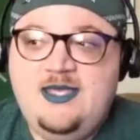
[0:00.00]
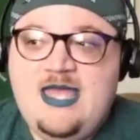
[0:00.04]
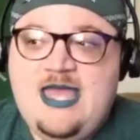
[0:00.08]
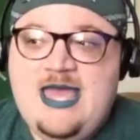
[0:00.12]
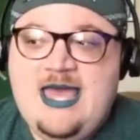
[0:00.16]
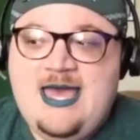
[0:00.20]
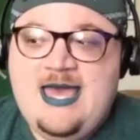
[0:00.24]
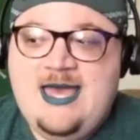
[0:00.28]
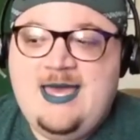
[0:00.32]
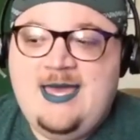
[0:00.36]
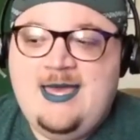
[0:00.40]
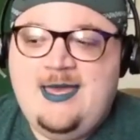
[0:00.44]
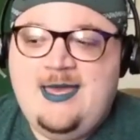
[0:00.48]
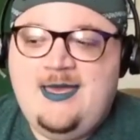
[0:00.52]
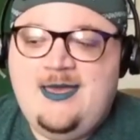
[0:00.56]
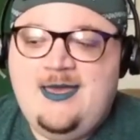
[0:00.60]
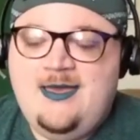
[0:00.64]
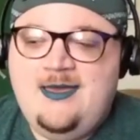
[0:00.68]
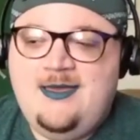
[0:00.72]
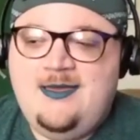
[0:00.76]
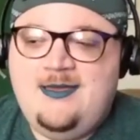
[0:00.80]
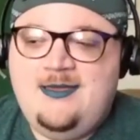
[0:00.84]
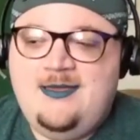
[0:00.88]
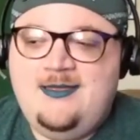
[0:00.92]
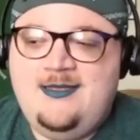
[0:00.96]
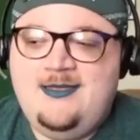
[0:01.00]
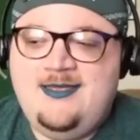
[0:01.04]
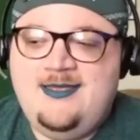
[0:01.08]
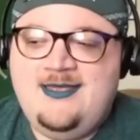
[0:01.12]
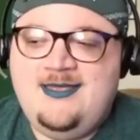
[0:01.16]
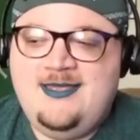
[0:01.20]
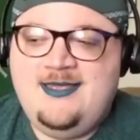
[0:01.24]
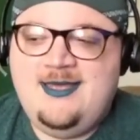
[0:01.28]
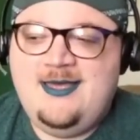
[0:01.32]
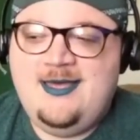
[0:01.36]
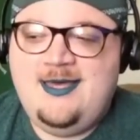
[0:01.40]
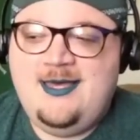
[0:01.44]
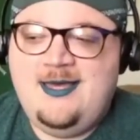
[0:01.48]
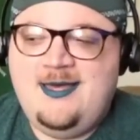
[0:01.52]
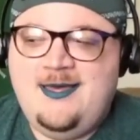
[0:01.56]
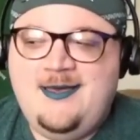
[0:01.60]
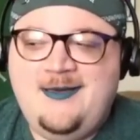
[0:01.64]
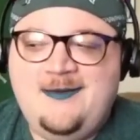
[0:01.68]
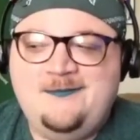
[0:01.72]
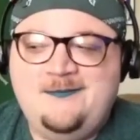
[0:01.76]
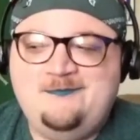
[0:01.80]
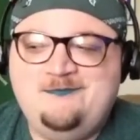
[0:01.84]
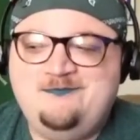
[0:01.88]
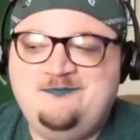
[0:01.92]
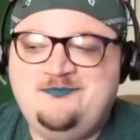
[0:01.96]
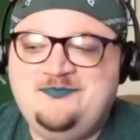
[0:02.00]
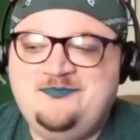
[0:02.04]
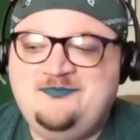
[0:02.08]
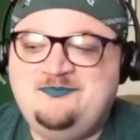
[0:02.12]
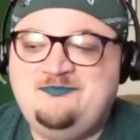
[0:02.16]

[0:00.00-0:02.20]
uh, um,